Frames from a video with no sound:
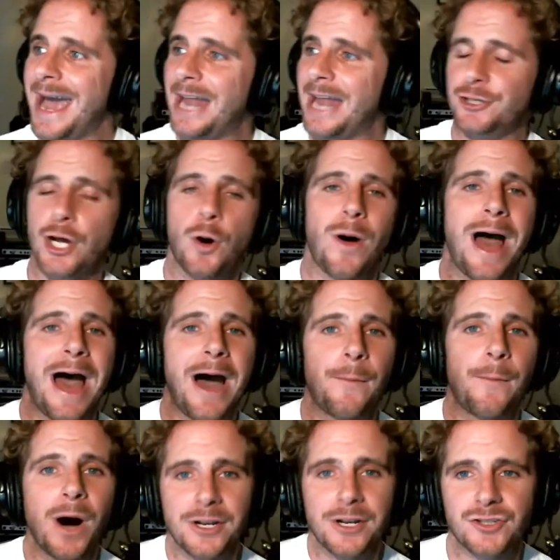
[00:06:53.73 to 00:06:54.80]
and you know how
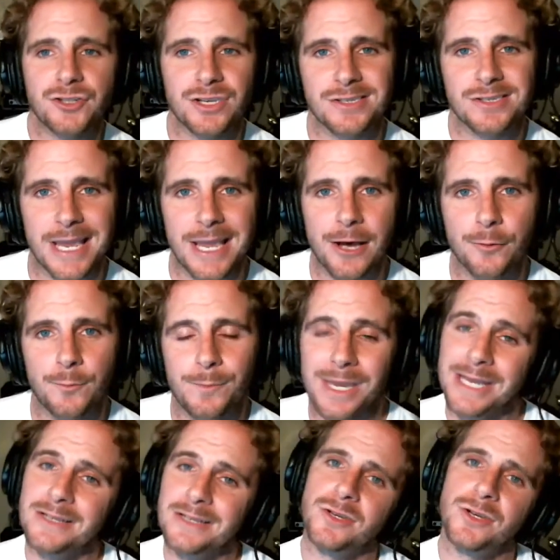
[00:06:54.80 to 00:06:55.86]
much the sale
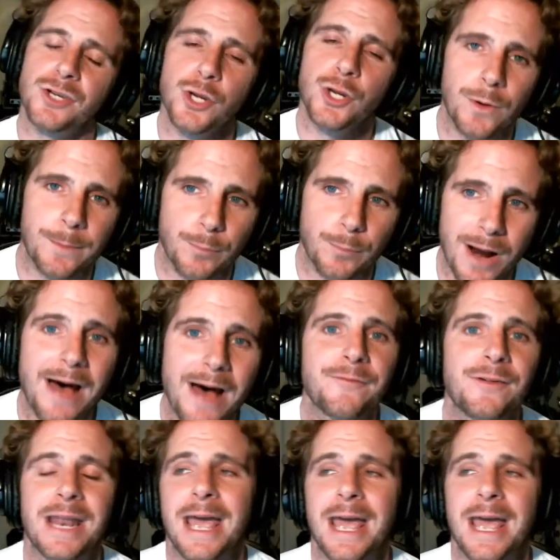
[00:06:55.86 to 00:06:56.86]
means to you in profit.